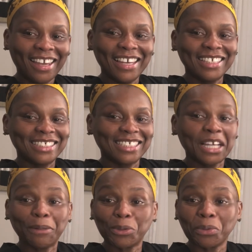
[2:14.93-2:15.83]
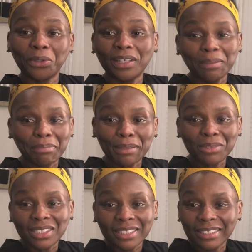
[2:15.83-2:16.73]
It just helps with all the
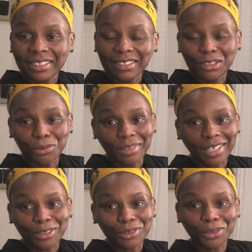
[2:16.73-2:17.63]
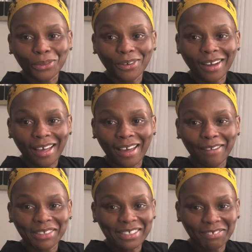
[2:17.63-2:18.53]
blemishes that you think you so-called
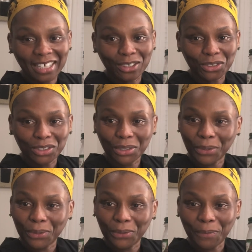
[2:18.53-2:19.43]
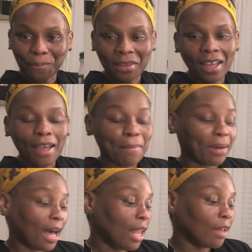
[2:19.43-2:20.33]
have, even out your tone.
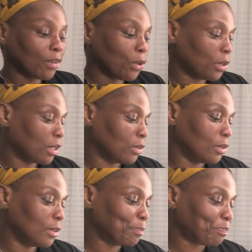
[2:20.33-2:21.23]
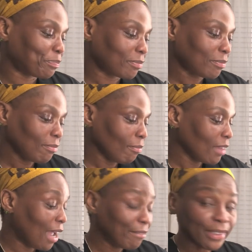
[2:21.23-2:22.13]
But I love coconut oil.
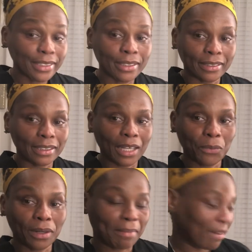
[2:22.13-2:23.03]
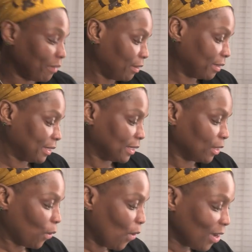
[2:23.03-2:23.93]
I really do. It's like one of my favorites.
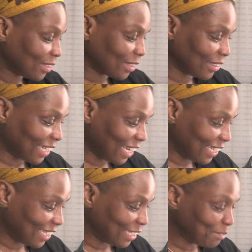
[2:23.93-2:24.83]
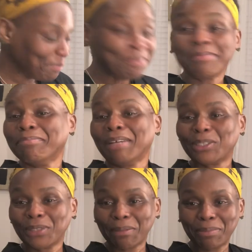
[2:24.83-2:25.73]
Also, lately, my
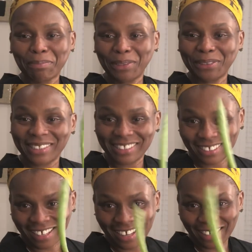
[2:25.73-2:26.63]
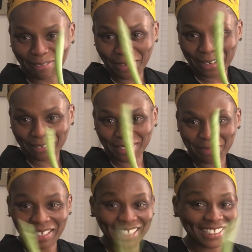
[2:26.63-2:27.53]
daughter put me on to the aloe vera,
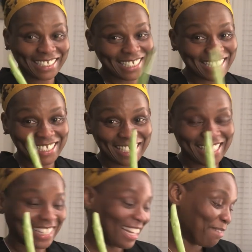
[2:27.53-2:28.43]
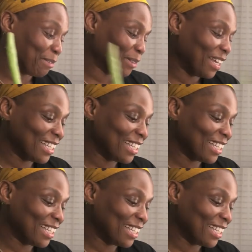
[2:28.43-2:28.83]
but I took it to another level.